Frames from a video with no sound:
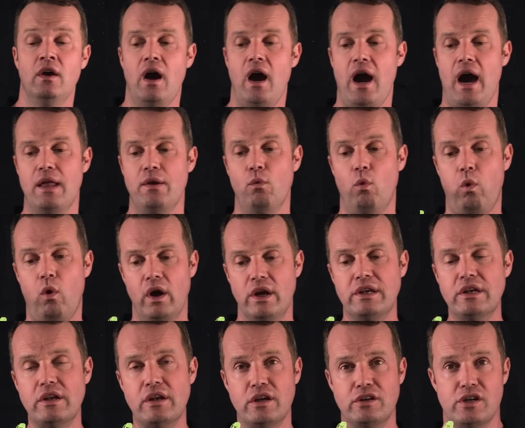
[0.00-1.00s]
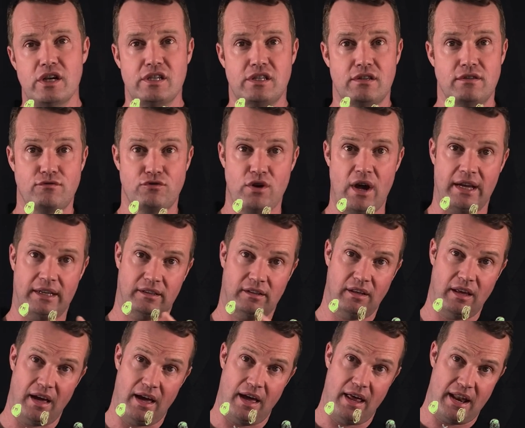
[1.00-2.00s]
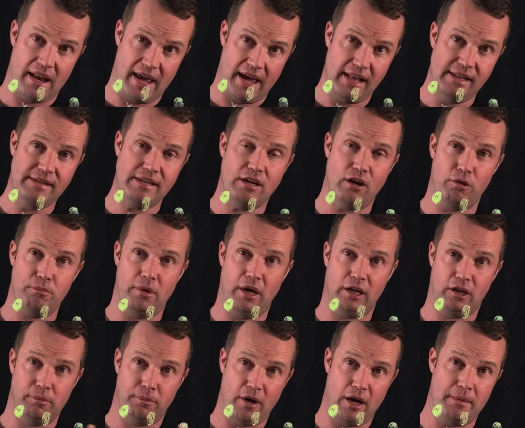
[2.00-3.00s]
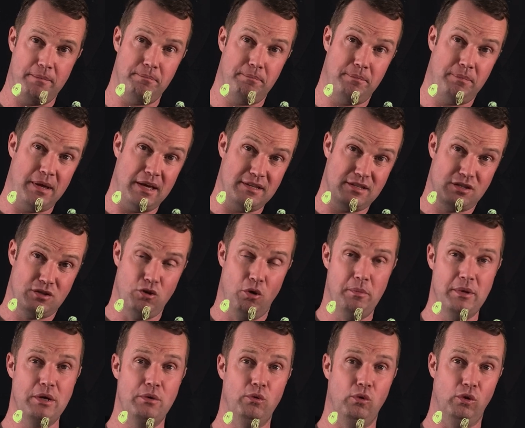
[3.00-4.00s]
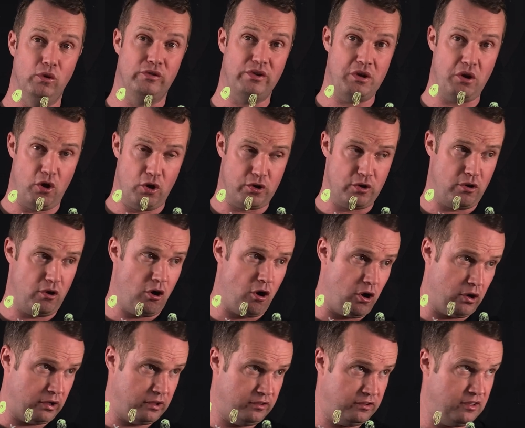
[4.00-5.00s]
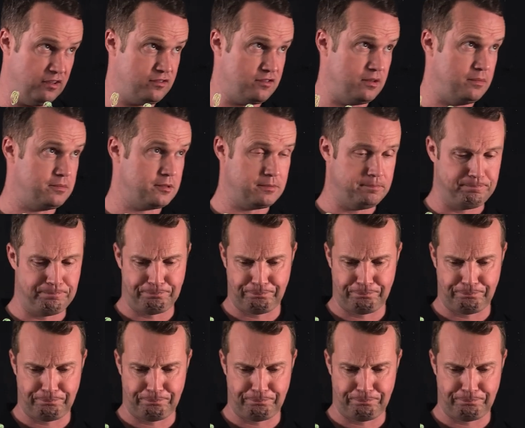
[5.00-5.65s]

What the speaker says: and why the digestive tract and a healthy gut microbiome plays so many roles in other organ systems.